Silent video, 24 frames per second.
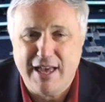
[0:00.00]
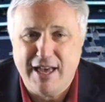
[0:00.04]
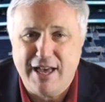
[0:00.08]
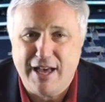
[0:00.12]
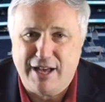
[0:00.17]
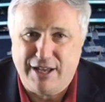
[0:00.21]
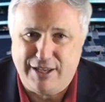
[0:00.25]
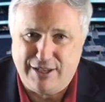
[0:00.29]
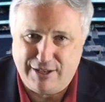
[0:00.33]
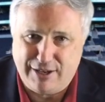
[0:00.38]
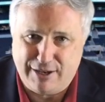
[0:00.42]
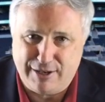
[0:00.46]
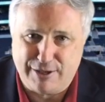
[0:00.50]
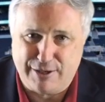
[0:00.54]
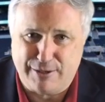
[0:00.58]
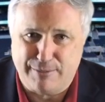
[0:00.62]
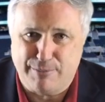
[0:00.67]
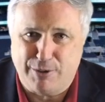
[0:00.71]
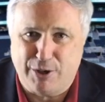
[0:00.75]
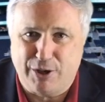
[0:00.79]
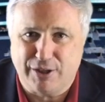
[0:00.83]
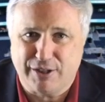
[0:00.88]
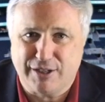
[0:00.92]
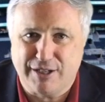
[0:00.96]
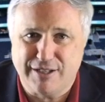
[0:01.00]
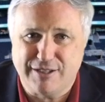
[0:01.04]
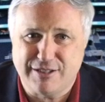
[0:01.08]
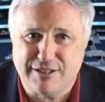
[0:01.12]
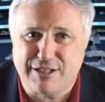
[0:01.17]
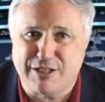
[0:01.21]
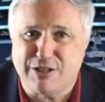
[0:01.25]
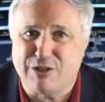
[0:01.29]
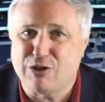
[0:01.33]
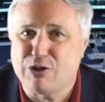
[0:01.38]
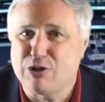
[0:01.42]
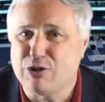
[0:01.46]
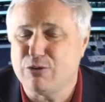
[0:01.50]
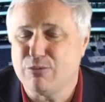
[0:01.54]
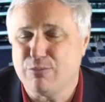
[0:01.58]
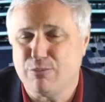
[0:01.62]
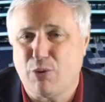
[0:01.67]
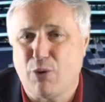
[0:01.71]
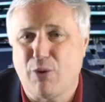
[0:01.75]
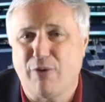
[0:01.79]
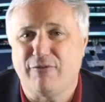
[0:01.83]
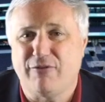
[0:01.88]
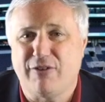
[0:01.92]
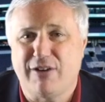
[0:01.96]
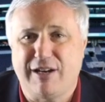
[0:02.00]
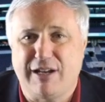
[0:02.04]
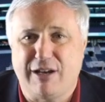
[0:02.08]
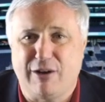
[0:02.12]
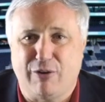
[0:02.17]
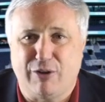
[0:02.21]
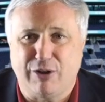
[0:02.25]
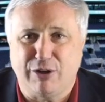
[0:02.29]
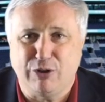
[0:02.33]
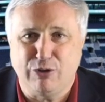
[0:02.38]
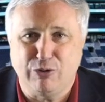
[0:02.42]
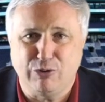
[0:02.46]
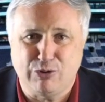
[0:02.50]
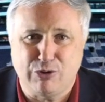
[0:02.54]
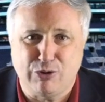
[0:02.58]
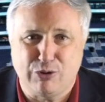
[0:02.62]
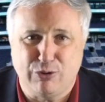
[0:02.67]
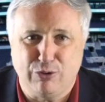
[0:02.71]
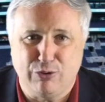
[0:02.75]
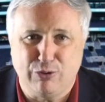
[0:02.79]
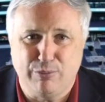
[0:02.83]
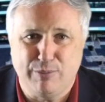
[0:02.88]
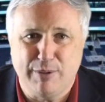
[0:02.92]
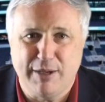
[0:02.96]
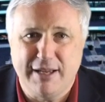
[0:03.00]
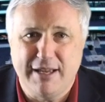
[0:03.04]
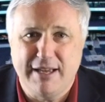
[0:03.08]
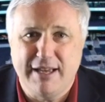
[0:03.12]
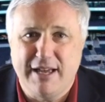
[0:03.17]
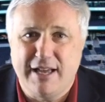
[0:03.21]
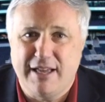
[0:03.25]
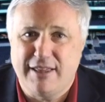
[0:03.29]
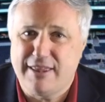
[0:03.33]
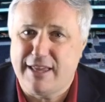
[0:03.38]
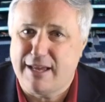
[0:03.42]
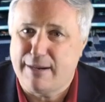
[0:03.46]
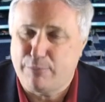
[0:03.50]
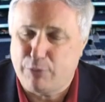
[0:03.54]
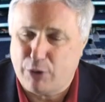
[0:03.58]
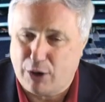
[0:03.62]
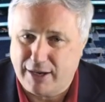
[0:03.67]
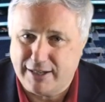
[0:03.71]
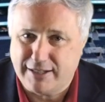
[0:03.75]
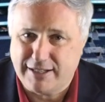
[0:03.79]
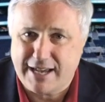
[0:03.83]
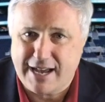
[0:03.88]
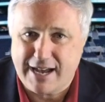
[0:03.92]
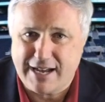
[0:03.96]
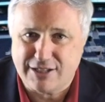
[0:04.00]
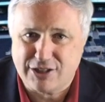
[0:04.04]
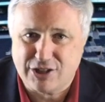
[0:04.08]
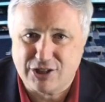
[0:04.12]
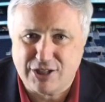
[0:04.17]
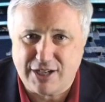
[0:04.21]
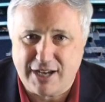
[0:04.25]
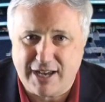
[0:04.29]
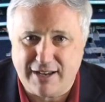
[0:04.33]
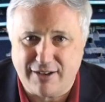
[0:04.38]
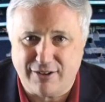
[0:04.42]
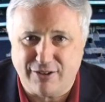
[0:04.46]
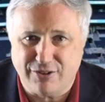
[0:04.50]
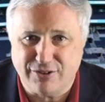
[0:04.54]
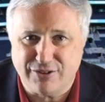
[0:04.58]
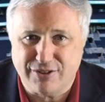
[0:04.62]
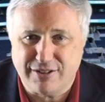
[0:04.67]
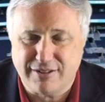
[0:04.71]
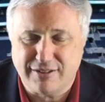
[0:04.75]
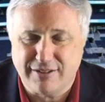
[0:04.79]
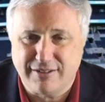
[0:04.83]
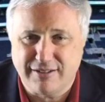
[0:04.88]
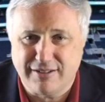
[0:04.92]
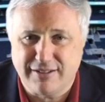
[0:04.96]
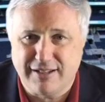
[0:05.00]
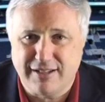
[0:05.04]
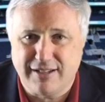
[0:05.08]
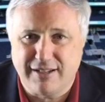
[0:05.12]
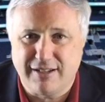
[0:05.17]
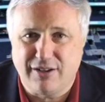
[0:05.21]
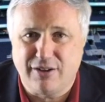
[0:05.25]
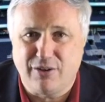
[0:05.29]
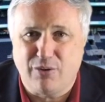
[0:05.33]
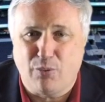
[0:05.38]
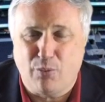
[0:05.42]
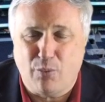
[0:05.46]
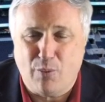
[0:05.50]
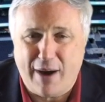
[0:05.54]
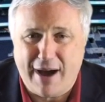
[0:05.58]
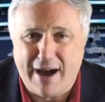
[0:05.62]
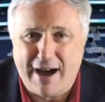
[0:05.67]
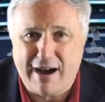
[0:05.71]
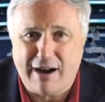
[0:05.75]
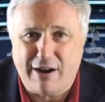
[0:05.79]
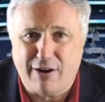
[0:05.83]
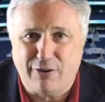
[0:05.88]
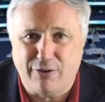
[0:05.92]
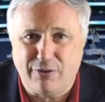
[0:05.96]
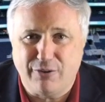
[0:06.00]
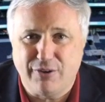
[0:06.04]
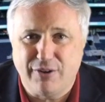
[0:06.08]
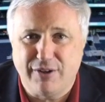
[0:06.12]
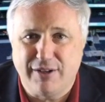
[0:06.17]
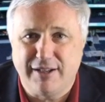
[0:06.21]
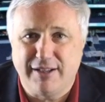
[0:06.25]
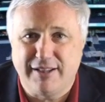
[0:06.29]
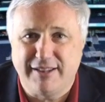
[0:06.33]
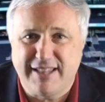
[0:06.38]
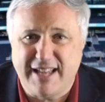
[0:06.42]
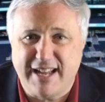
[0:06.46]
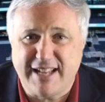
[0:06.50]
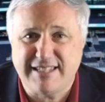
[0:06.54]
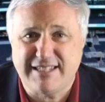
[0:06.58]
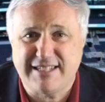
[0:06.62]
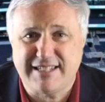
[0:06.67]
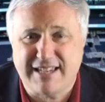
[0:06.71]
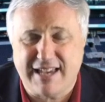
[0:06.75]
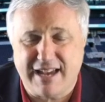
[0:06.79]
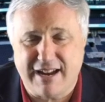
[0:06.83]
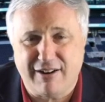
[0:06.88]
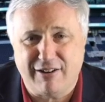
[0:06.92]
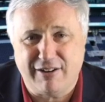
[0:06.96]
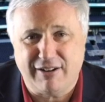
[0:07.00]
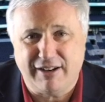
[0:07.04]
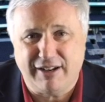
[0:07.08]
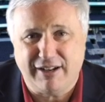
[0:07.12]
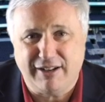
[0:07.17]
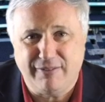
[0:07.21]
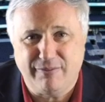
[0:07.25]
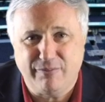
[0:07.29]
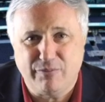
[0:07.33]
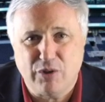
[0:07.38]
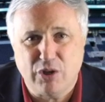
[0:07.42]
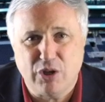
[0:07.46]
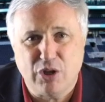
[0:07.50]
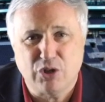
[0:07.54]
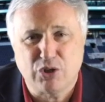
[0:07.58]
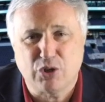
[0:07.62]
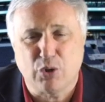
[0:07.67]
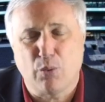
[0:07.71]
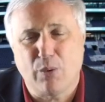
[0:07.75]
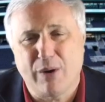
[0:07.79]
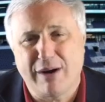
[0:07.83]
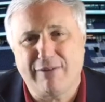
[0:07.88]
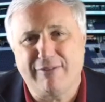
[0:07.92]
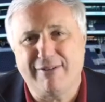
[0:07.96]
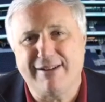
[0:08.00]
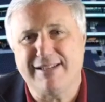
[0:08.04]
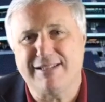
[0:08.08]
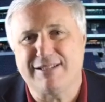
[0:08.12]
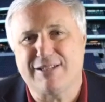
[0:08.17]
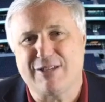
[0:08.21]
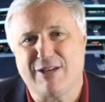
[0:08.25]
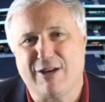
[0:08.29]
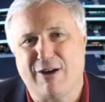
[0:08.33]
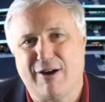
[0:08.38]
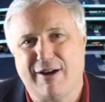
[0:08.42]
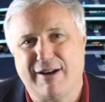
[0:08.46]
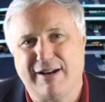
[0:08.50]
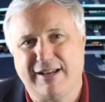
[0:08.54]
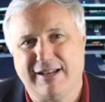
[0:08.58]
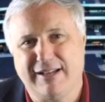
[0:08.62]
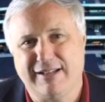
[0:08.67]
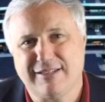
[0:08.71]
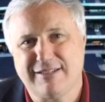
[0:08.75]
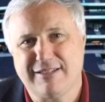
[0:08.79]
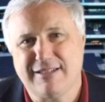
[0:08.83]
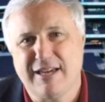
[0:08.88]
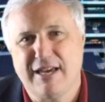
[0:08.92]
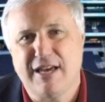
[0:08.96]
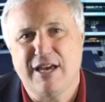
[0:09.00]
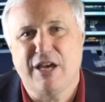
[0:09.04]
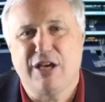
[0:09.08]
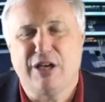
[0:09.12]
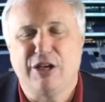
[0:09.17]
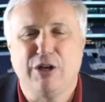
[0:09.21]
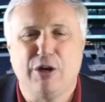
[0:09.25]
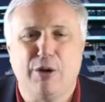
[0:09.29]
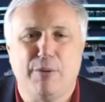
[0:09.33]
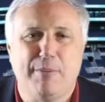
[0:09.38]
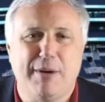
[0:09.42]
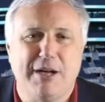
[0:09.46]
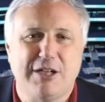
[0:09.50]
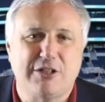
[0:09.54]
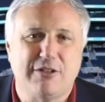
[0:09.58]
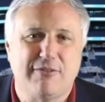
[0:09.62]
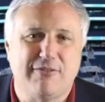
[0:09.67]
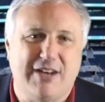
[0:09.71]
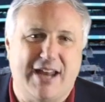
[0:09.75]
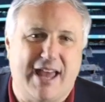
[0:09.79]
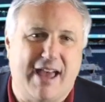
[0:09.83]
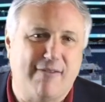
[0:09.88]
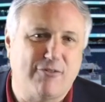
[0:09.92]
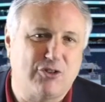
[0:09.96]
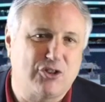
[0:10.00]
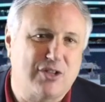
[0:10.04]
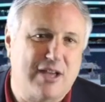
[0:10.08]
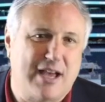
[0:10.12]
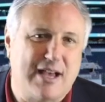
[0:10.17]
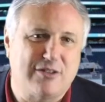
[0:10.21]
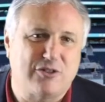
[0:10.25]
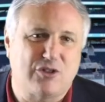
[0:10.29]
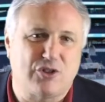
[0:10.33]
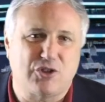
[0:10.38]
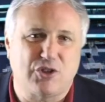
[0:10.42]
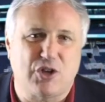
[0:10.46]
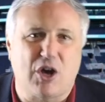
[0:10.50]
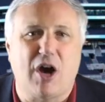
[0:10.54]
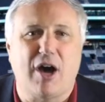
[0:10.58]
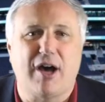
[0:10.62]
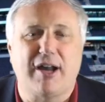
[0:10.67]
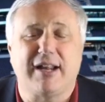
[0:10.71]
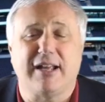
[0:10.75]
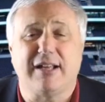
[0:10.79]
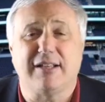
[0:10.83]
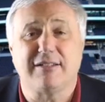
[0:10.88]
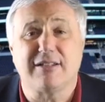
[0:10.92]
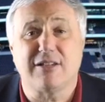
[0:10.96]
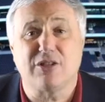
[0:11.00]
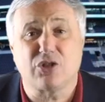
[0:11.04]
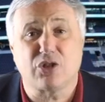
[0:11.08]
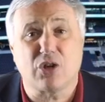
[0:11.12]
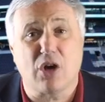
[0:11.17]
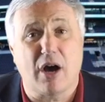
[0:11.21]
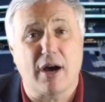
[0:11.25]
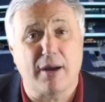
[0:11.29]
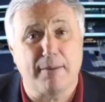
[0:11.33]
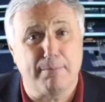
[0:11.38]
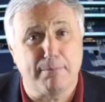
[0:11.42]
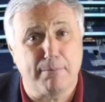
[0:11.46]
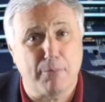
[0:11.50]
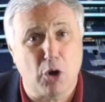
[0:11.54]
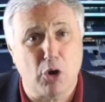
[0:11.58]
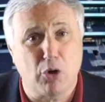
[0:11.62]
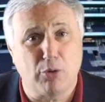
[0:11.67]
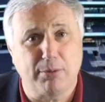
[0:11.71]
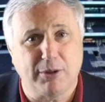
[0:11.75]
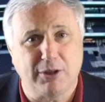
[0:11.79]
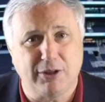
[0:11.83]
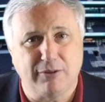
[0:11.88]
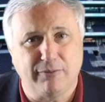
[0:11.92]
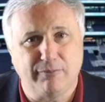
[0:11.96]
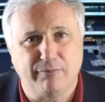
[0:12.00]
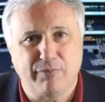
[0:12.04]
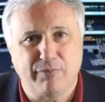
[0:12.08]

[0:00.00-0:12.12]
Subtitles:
Younger markets consume more video on YouTube than broadcast channels. Wow, that's scary. So where is the audience? Much of an advertiser's audience has gone mobile.